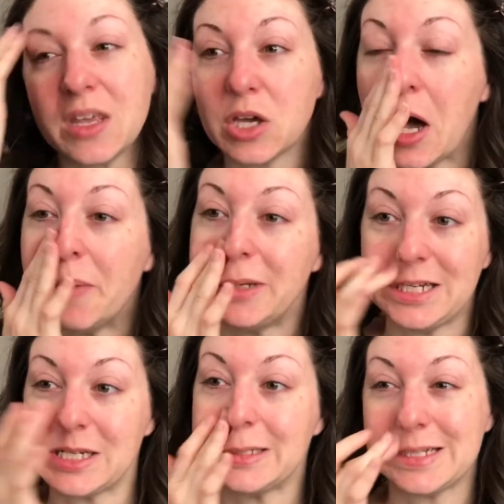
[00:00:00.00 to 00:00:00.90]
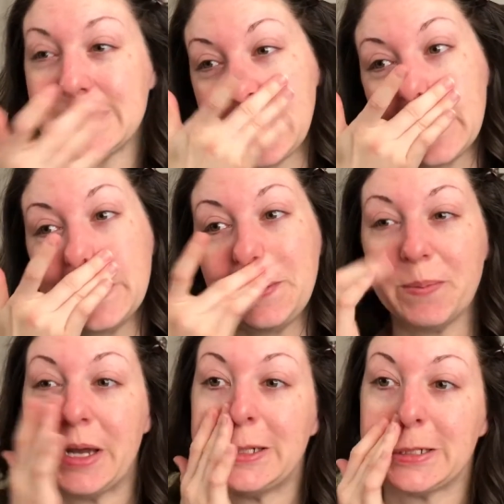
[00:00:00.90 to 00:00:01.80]
combination skin, you
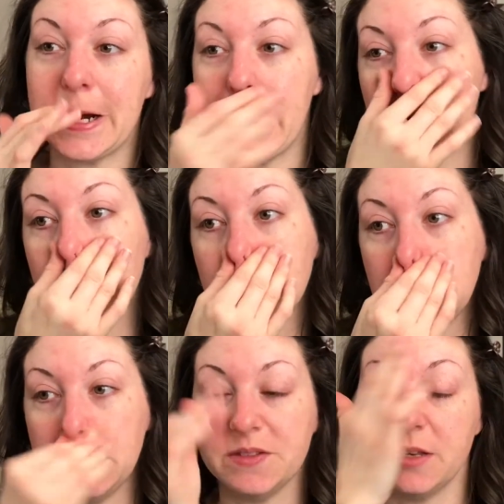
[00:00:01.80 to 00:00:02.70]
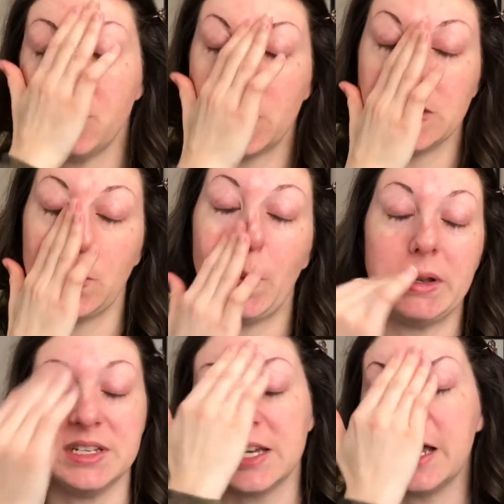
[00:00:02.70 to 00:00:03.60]
might try using more than
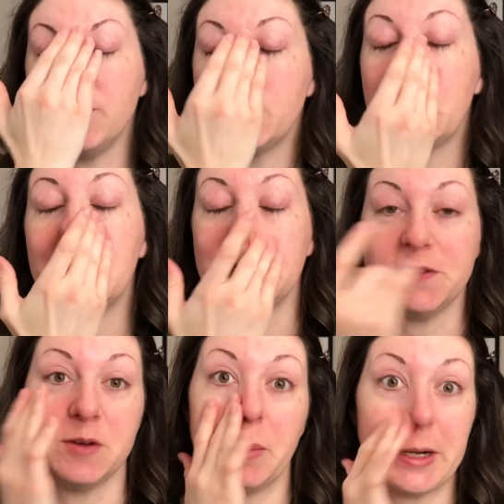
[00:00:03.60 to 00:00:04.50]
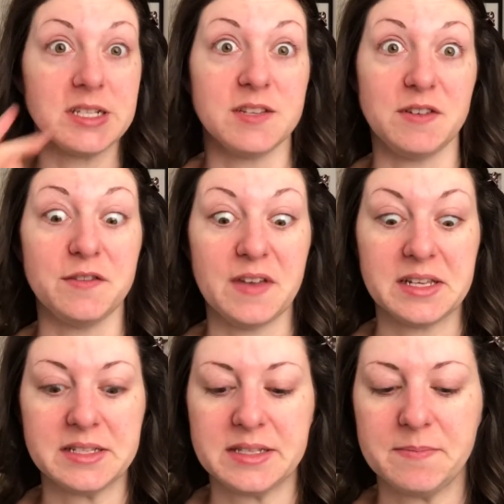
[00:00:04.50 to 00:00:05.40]
one type on different parts of your
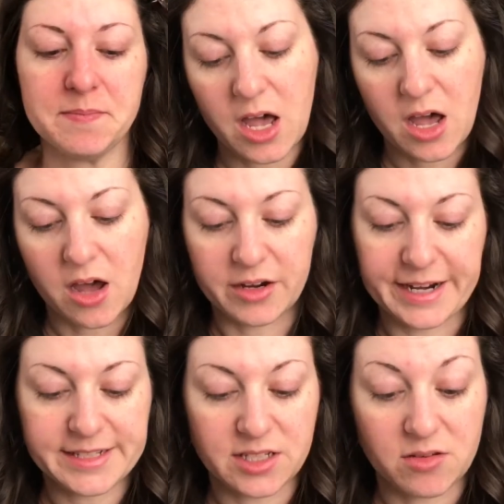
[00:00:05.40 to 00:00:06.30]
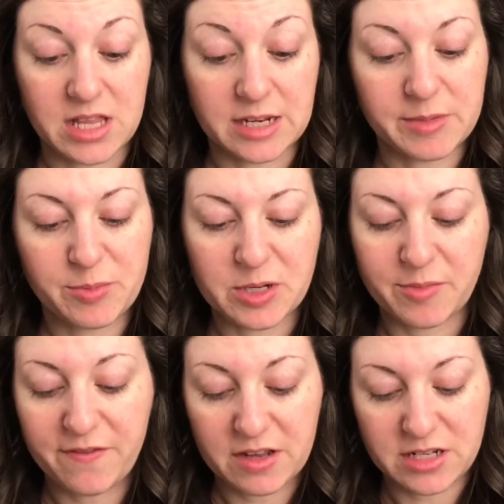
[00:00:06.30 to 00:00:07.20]
face. All right, so then I'm gonna put on
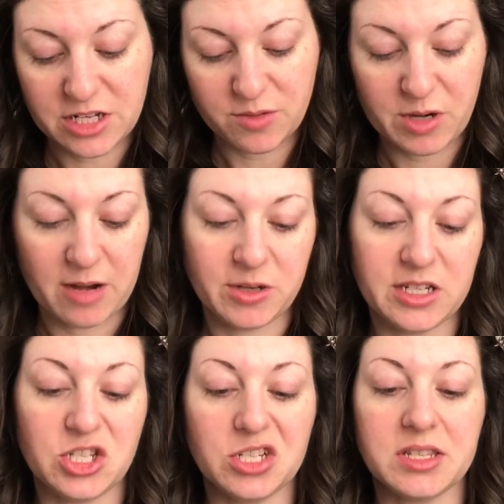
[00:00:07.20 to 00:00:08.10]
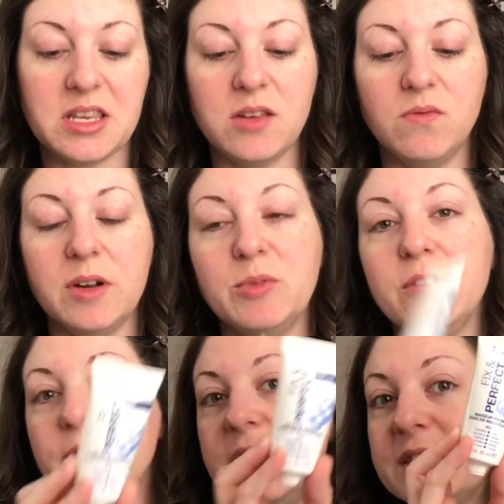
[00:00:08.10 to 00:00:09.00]
my foundation primer. It's just the Rimmel
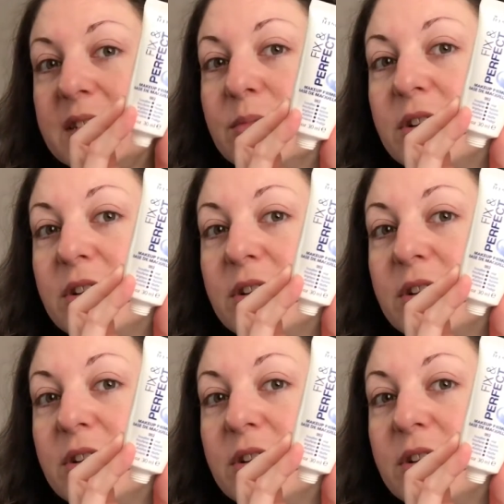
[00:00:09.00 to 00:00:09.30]
Fix and